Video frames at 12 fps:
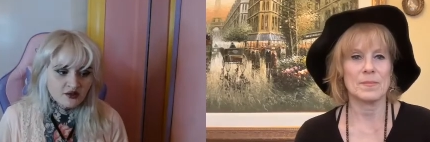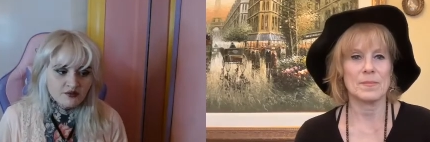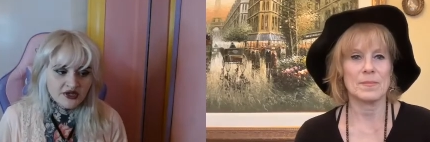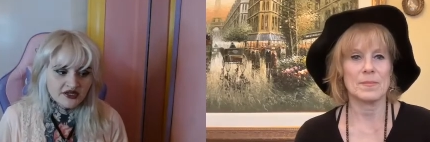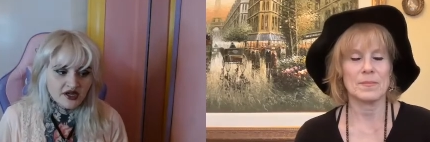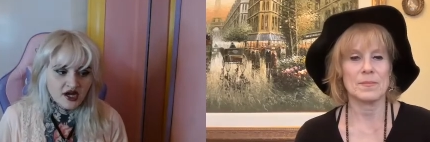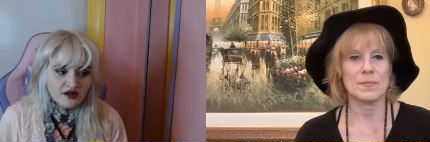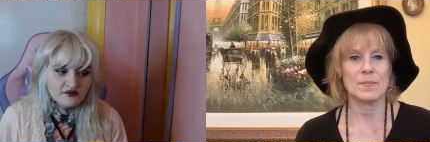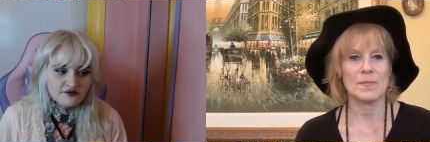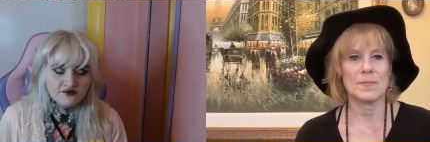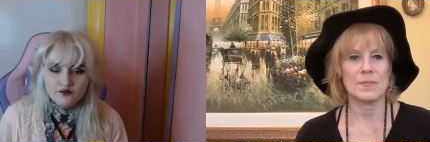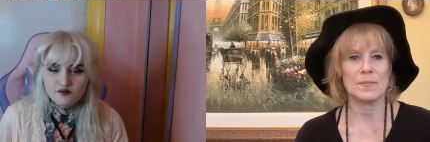Speaker 1: bit
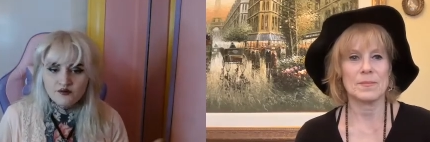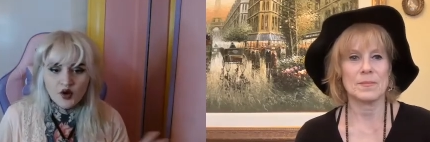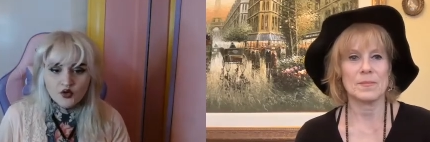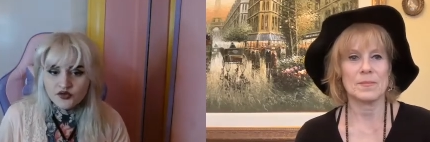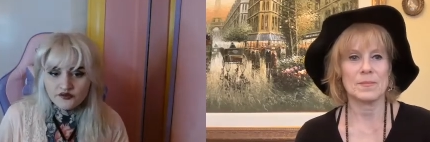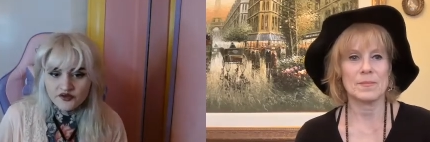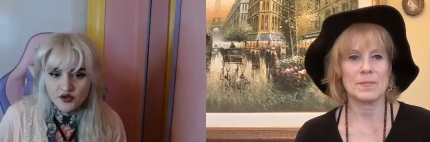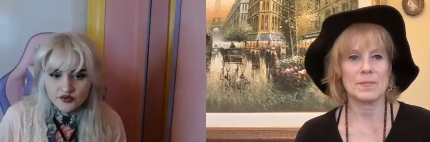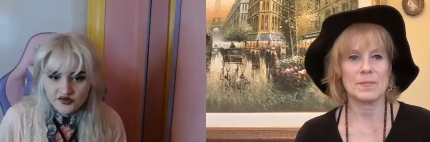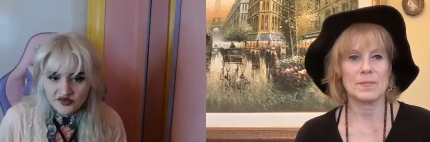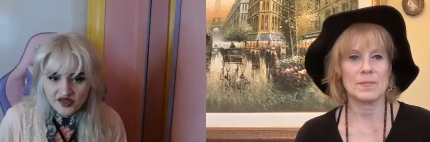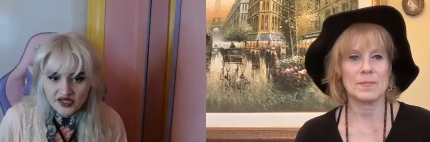of both of
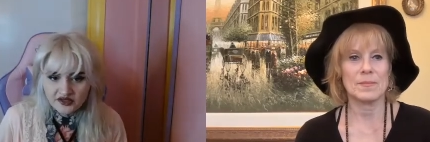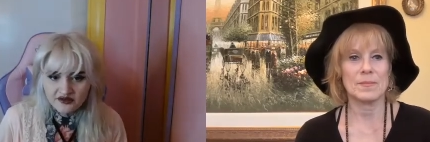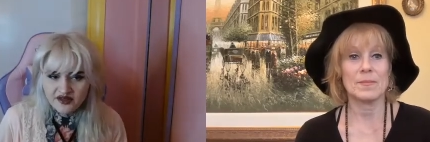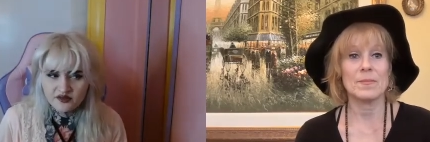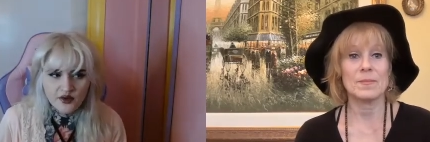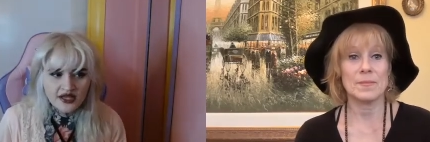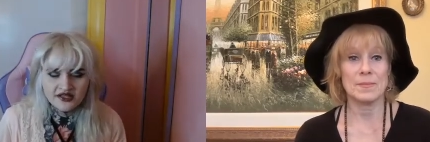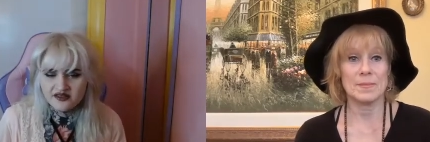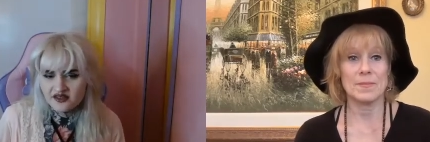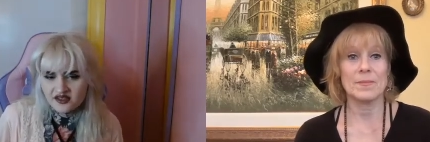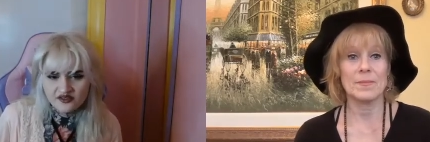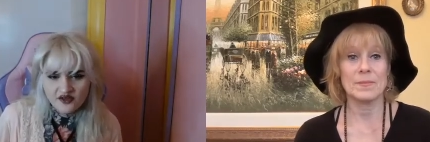those things, as well as
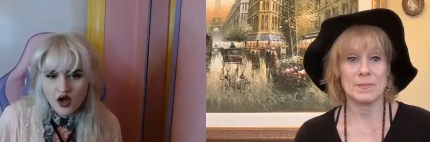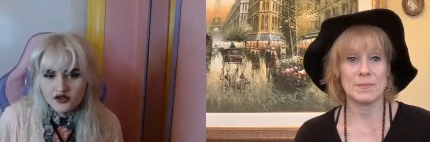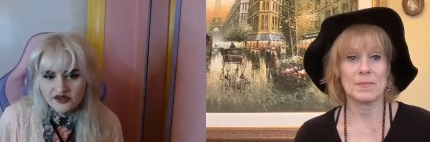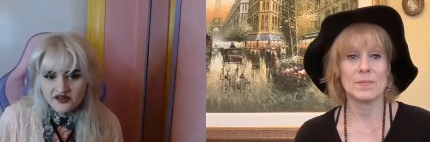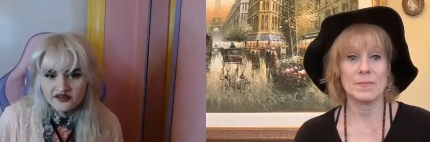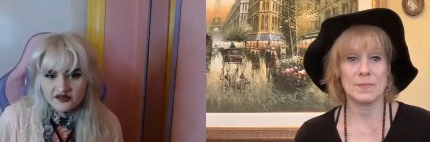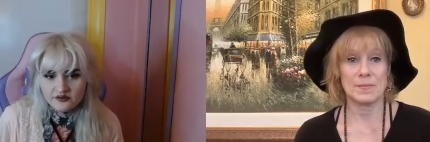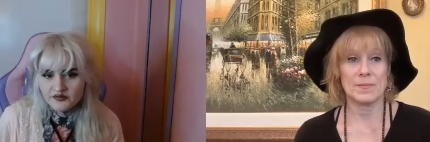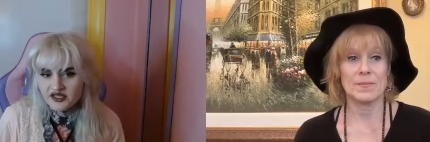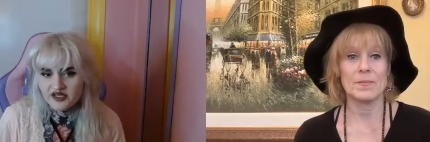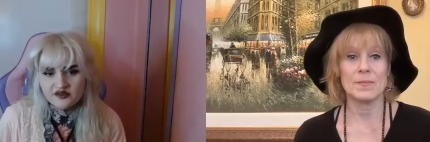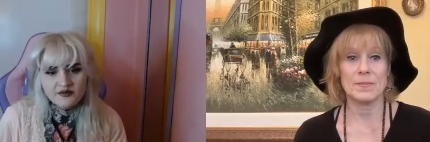Catholicism,
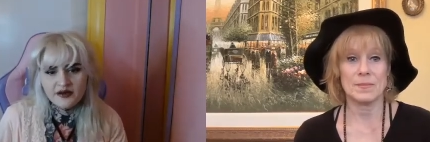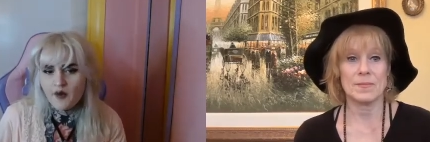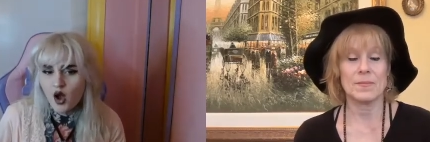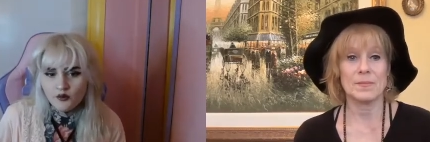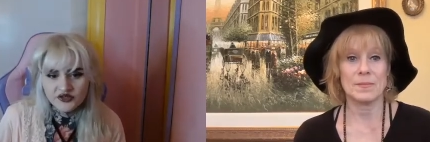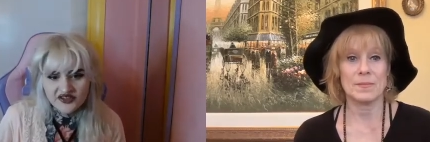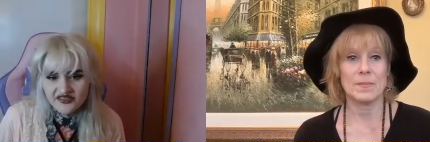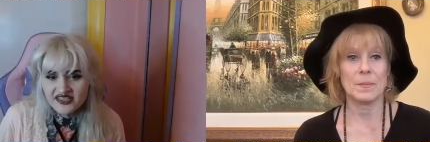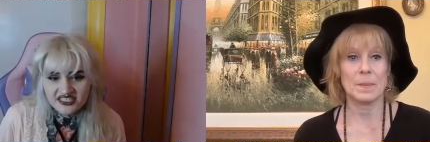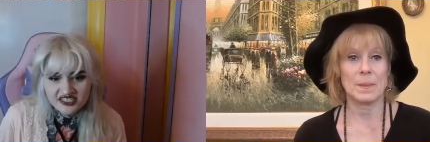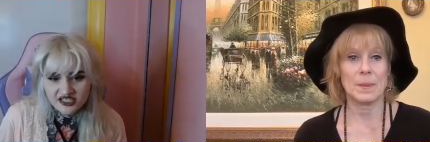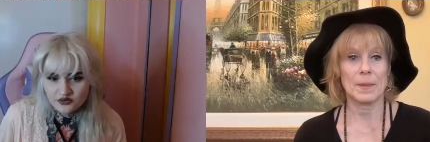because my mom was
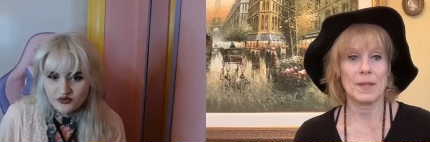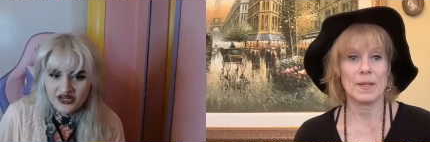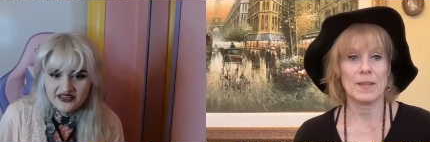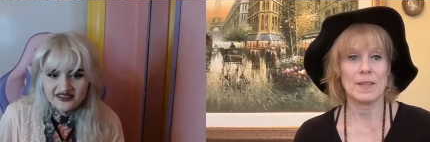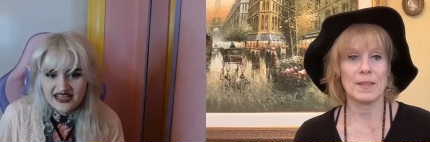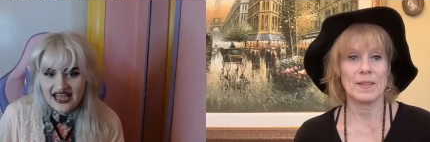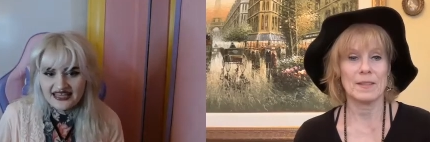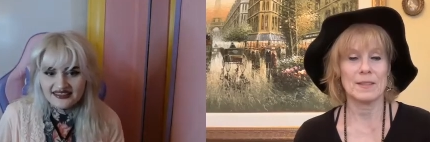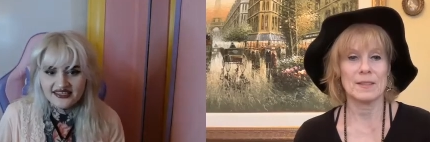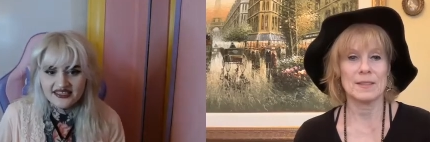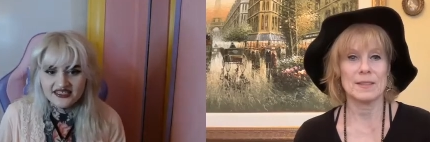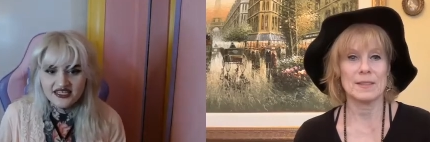initially raised
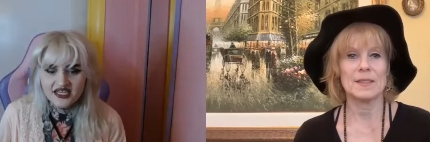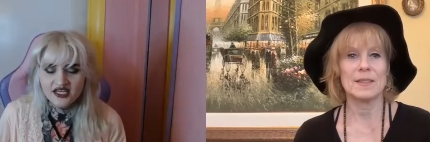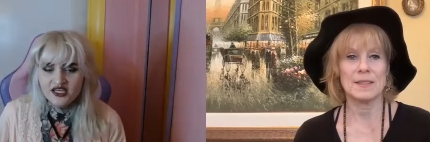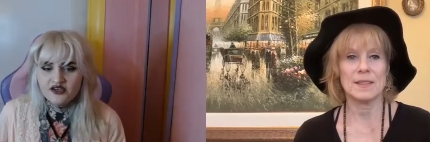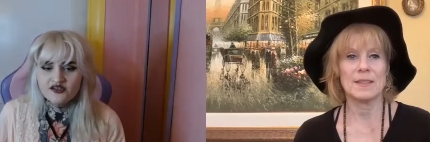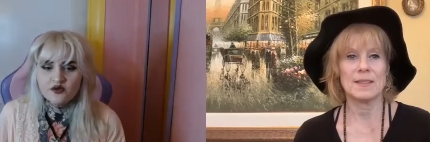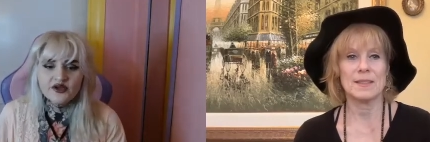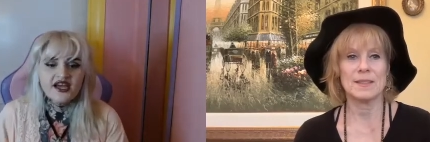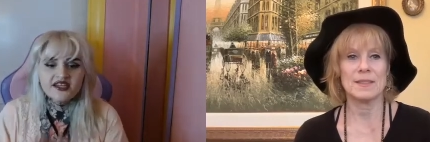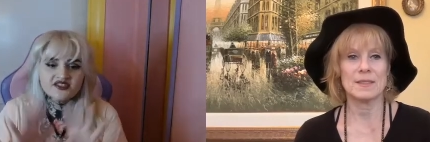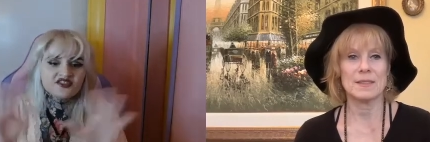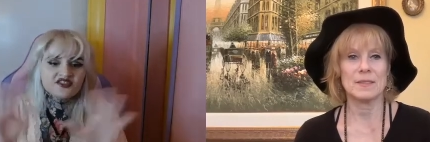Catholic. So we
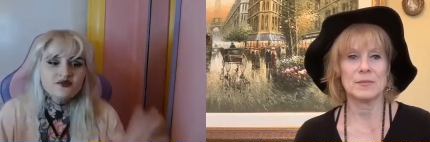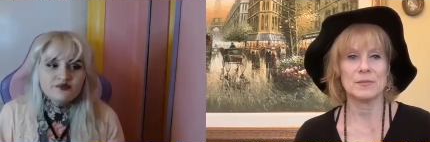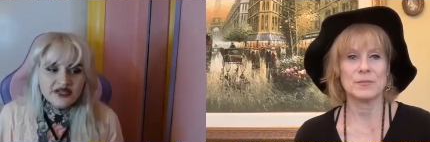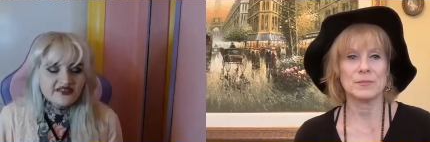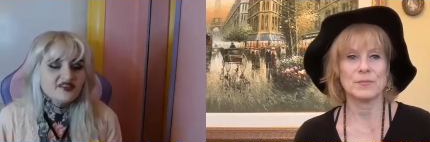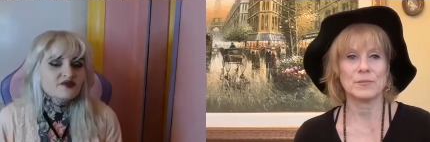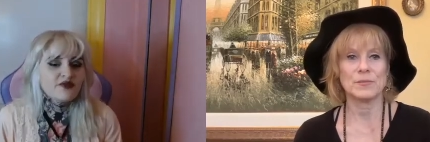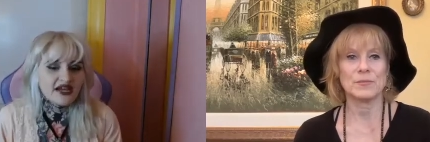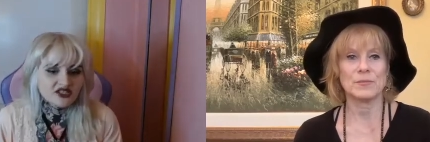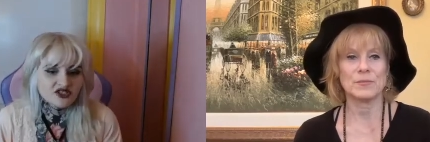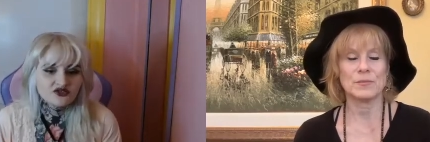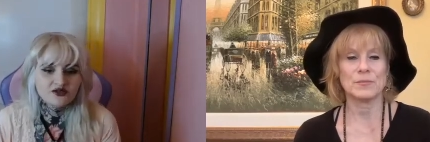had just a big
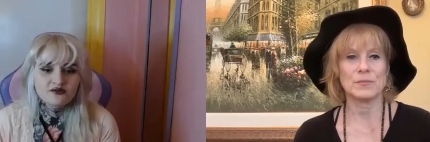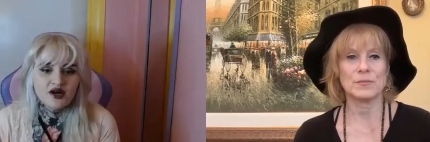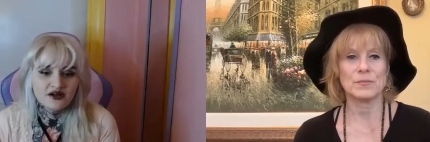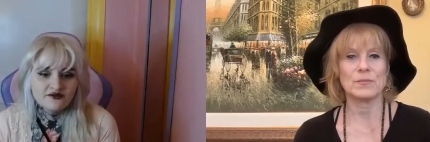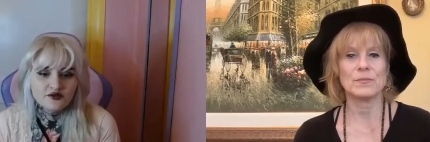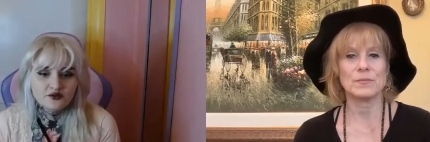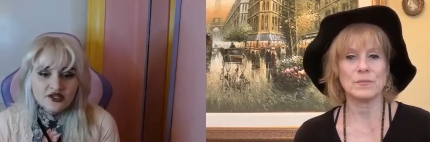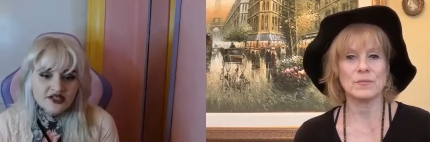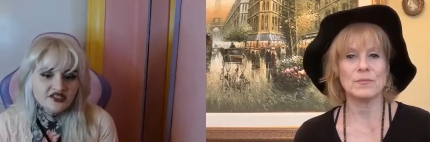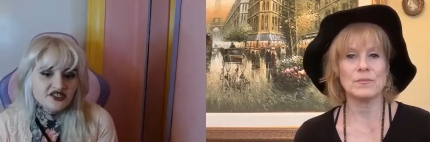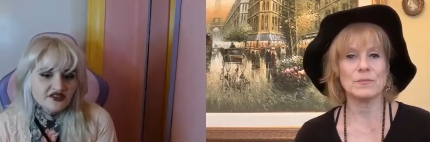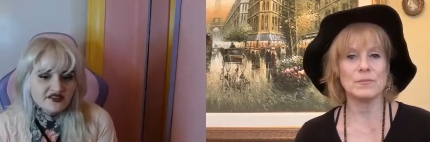spectrum of
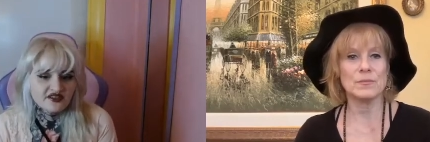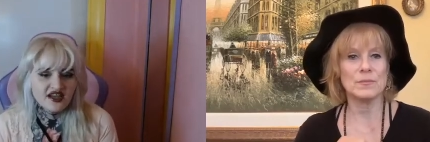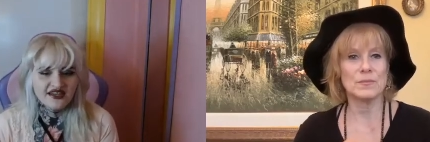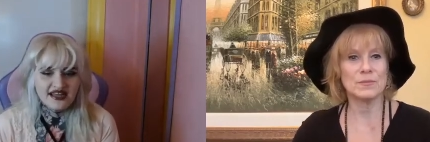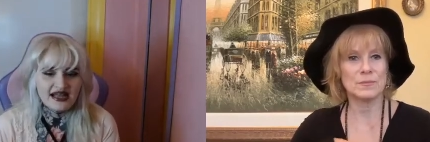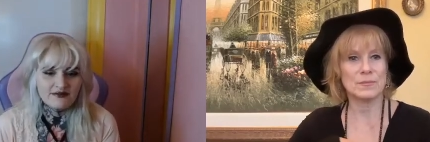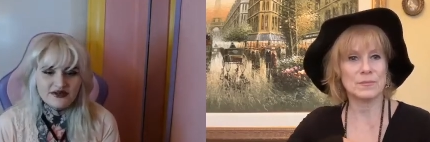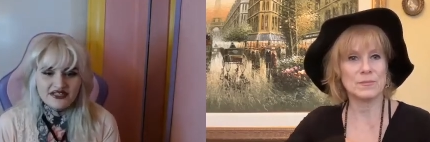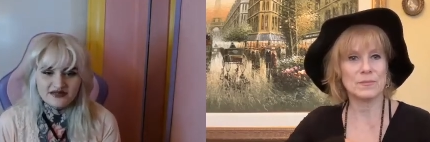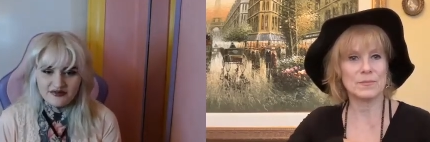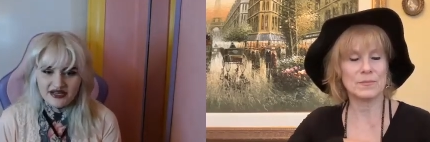religions kind of happening in my